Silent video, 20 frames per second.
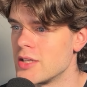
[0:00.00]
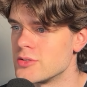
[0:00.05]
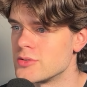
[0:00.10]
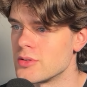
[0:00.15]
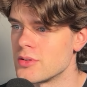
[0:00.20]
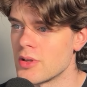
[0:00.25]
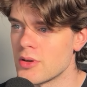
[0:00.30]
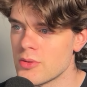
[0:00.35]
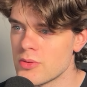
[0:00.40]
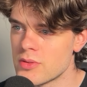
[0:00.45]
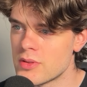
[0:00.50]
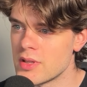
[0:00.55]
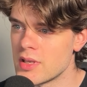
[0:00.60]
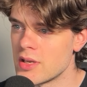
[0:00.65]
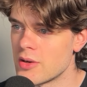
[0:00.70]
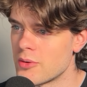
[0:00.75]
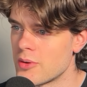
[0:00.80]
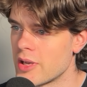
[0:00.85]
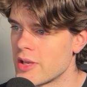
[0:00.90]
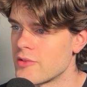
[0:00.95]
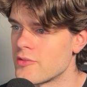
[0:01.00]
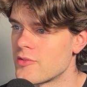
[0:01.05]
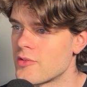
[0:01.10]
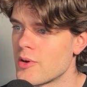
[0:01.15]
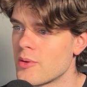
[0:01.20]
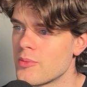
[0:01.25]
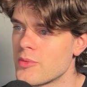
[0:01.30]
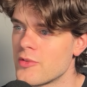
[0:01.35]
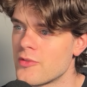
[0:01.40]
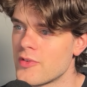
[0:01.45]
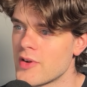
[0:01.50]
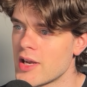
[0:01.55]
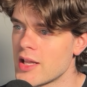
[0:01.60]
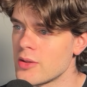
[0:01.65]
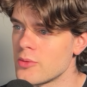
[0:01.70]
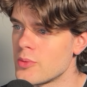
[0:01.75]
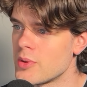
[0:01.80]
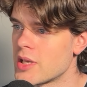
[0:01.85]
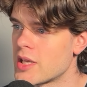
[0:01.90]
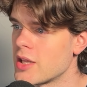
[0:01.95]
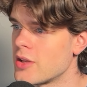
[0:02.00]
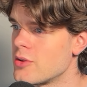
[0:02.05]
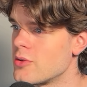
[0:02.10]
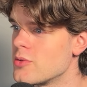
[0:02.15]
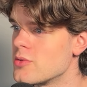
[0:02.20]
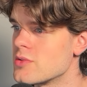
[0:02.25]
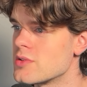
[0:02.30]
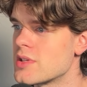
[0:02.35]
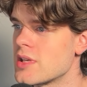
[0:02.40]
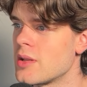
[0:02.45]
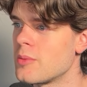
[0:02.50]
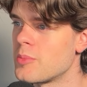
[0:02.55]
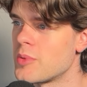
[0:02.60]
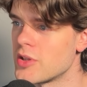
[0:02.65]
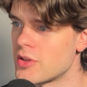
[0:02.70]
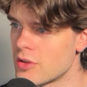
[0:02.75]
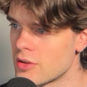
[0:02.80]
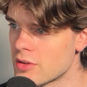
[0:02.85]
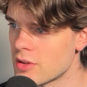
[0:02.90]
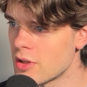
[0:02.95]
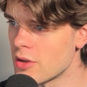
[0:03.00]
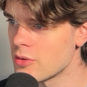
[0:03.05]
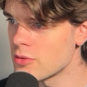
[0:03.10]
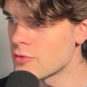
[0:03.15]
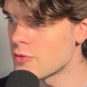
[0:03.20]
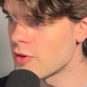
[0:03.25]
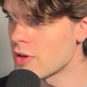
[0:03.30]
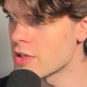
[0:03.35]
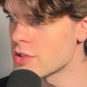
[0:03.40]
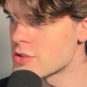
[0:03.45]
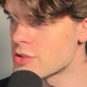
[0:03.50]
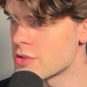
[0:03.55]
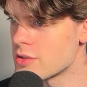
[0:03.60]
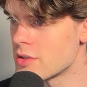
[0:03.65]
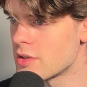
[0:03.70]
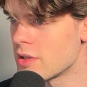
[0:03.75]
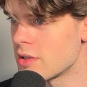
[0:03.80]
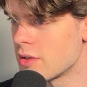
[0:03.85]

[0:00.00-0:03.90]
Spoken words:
To load the array from the file, we can use np.load function,